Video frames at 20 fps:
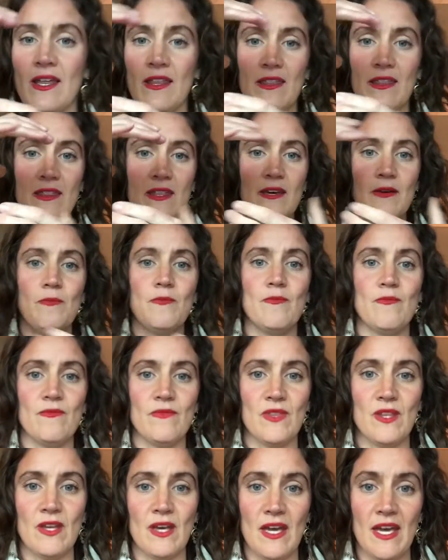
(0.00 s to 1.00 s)

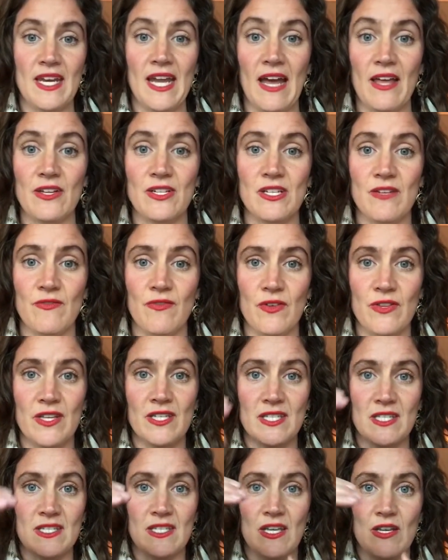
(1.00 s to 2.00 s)
the analogy for this
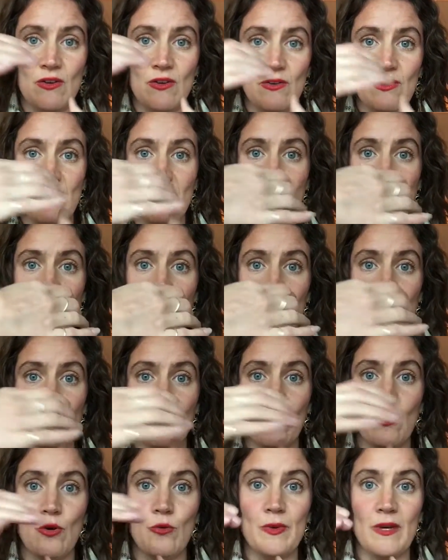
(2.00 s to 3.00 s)
is that you're thinking of
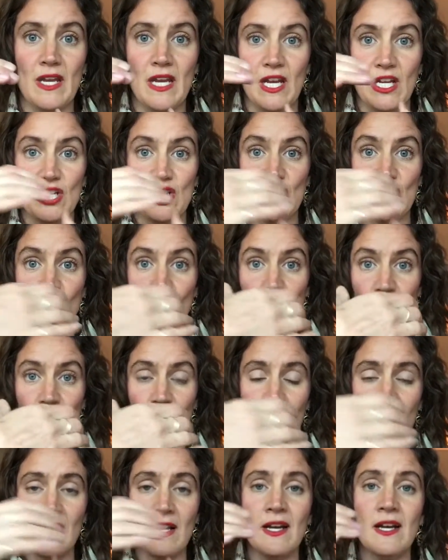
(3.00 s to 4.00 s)
opening a
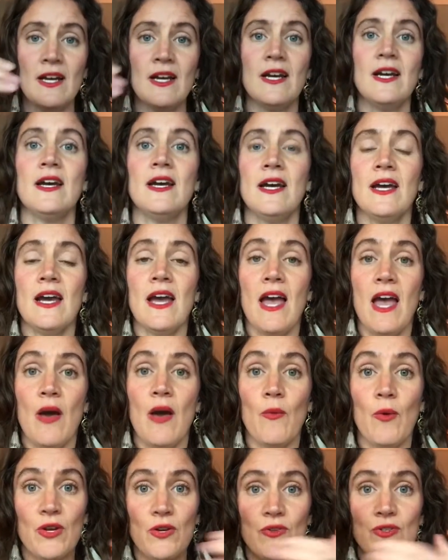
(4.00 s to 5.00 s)
jar. And
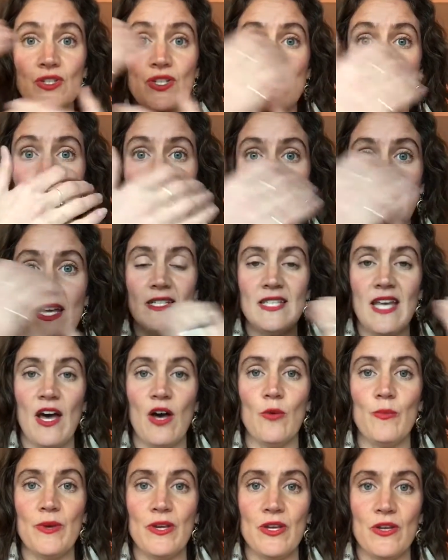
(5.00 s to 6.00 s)
what you're doing
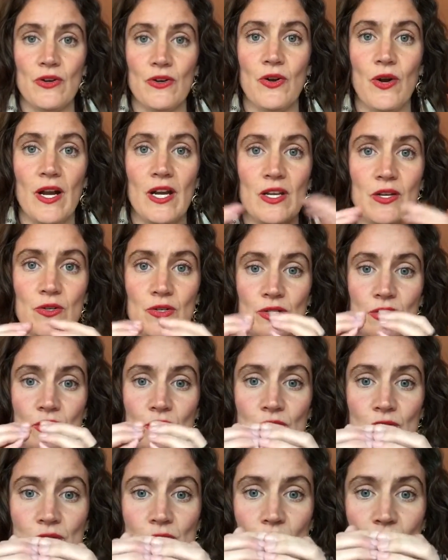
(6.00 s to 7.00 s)
helping your cranial
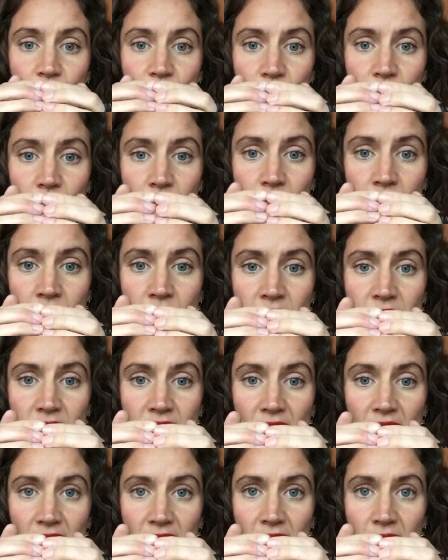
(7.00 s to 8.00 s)
sutures, which are
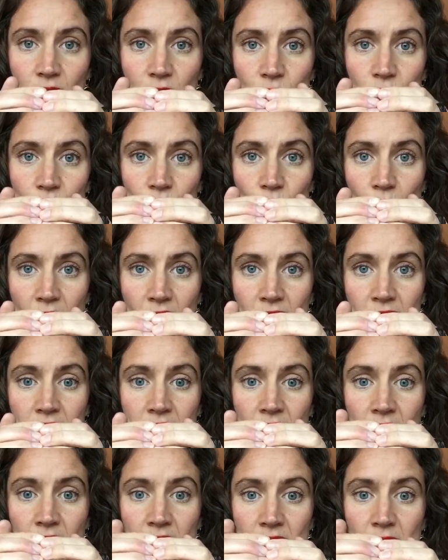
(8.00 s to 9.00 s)
tiny little
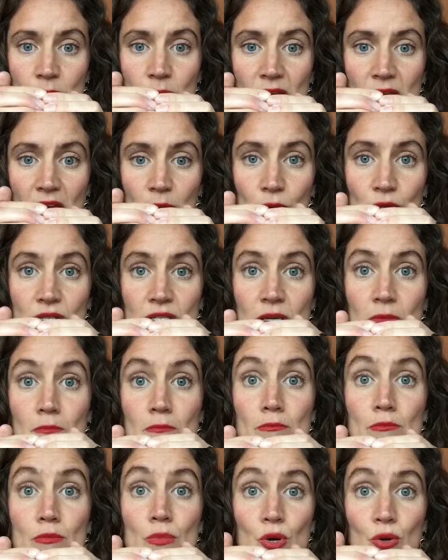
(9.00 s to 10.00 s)
joints, to be able to
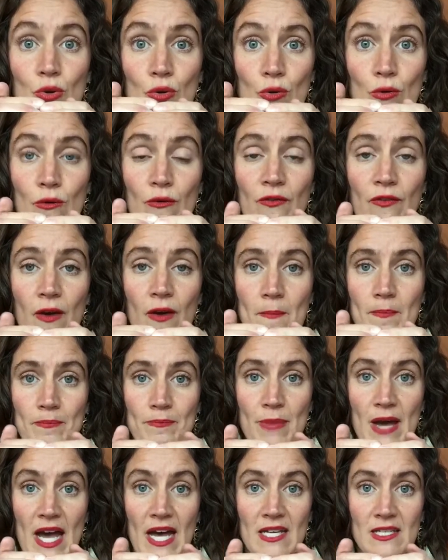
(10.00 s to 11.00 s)
move
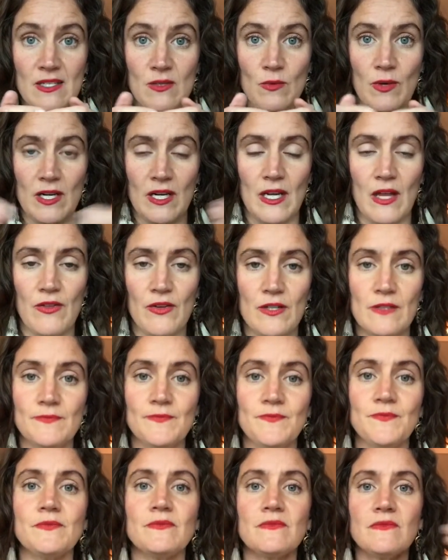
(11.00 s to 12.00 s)
past one another.
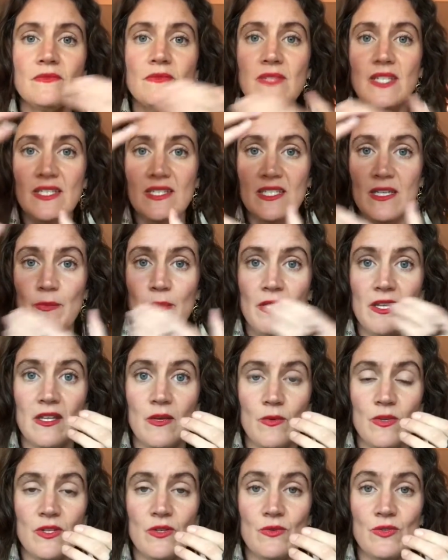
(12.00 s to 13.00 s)
Typically
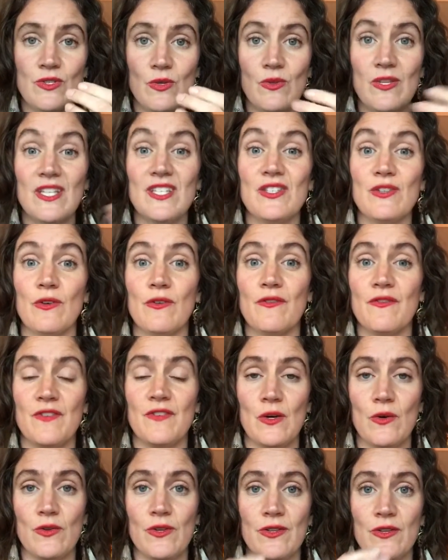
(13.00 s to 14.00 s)
when you do this, you'll
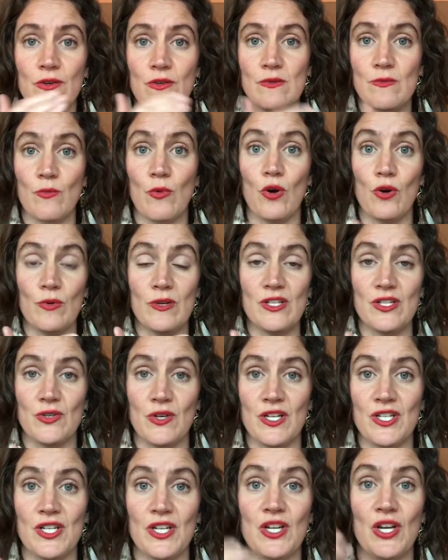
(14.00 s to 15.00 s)
feel that there's more
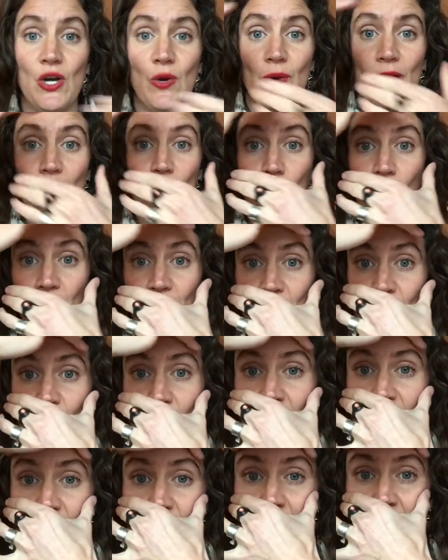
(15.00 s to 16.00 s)
restriction going one
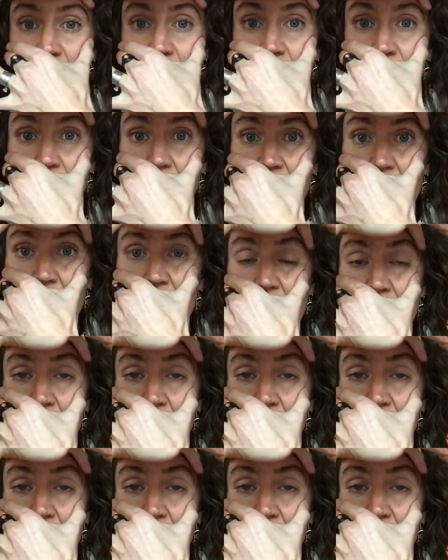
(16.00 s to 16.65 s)
direction than there is to